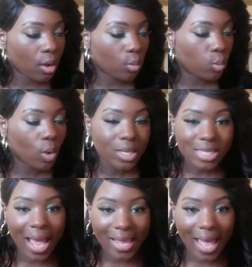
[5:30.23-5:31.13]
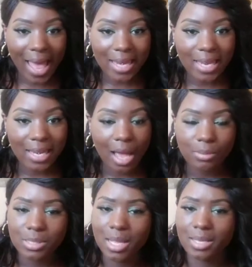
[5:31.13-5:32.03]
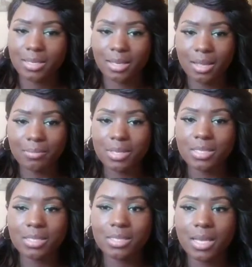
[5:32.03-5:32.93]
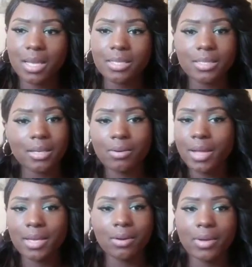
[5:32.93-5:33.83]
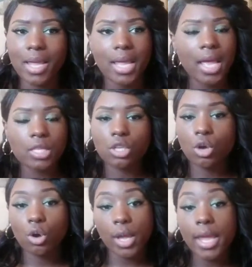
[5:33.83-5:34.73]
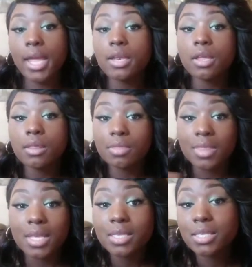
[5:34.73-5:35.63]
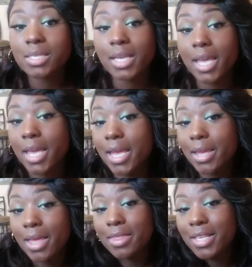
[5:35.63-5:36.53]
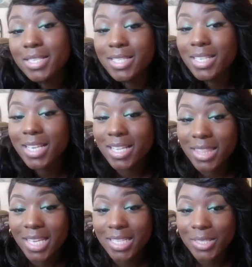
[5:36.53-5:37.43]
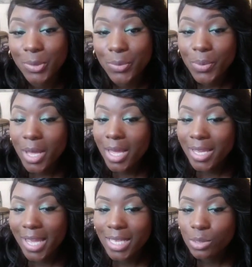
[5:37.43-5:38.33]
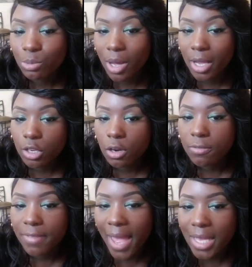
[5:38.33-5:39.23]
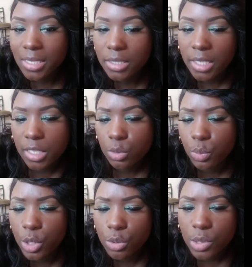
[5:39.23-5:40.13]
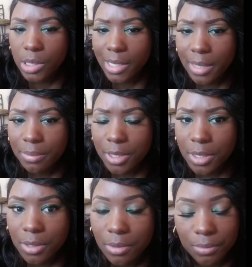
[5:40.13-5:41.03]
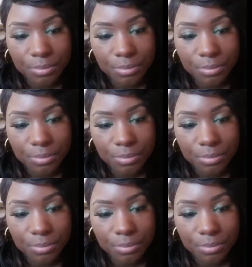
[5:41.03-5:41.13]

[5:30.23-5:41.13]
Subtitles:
once I got it, I was like, damn, this is easy. Okay, don't eat. So this is the key. This is a good thing too. Guess what? Your fasting is when you sleep too.